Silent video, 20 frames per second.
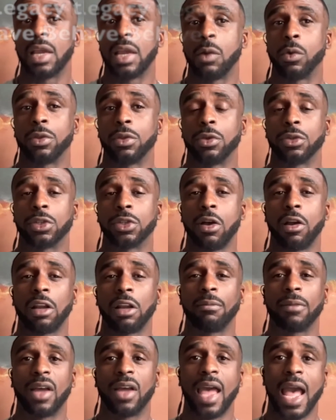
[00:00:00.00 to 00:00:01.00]
And whether you're
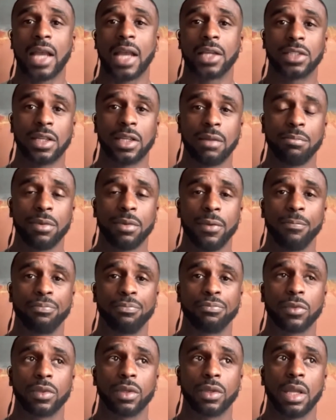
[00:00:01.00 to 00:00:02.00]
talking about ACT UP,
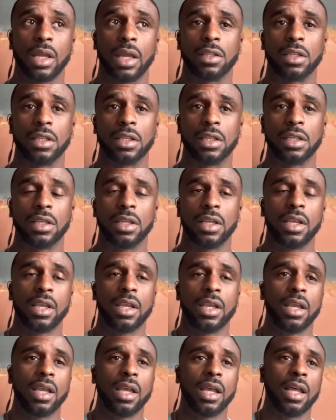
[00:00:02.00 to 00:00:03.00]
the
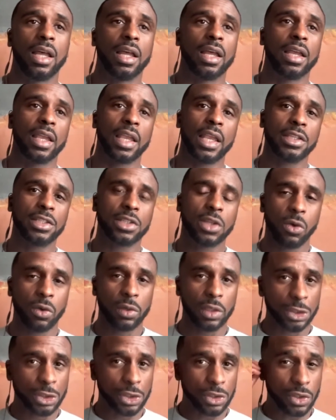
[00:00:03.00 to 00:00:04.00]
AIDS
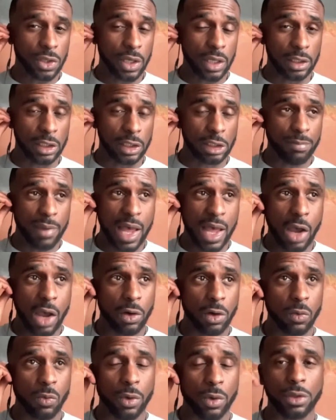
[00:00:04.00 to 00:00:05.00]
Coalition to Unleash
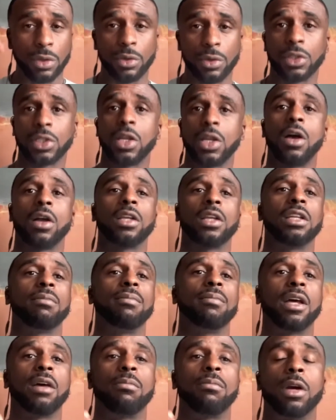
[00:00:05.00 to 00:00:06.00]
Power, whether you're talking
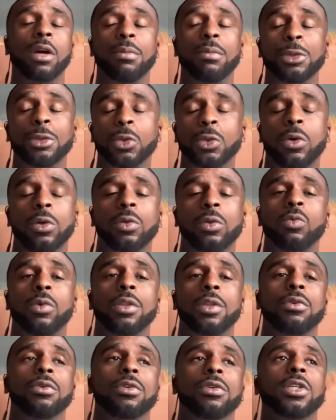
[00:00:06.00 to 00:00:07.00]
about Barbara Jordan,
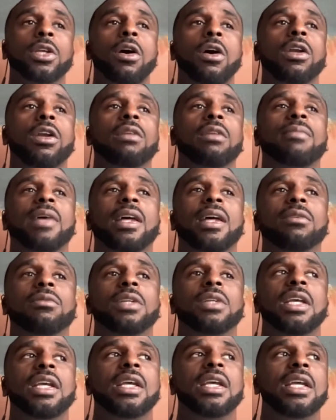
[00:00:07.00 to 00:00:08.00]
whether you're talking about
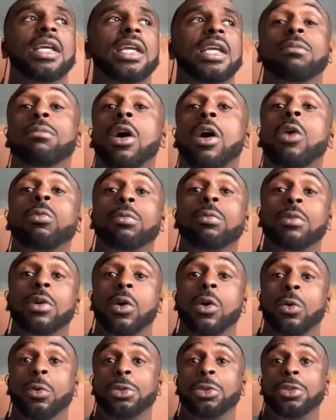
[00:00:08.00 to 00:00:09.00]
the ballroom
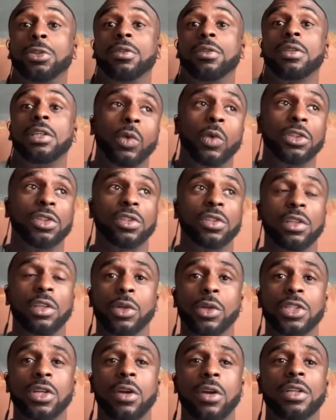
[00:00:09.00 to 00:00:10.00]
culture, which we're
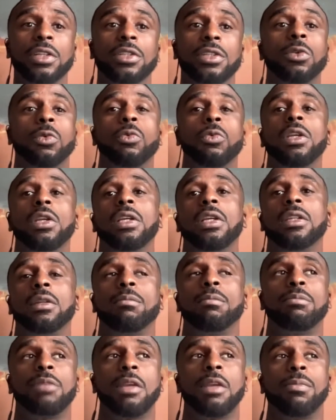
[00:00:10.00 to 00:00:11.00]
starting to read
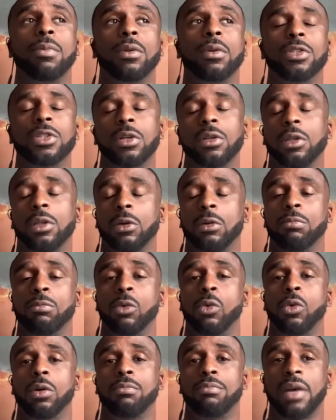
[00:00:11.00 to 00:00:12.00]
and people are starting to learn
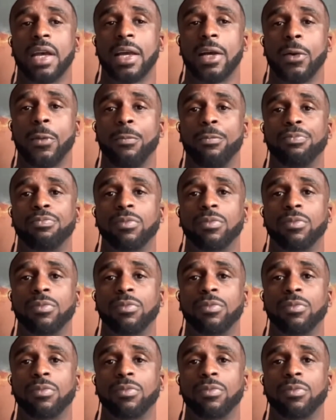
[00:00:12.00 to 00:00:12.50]
more about,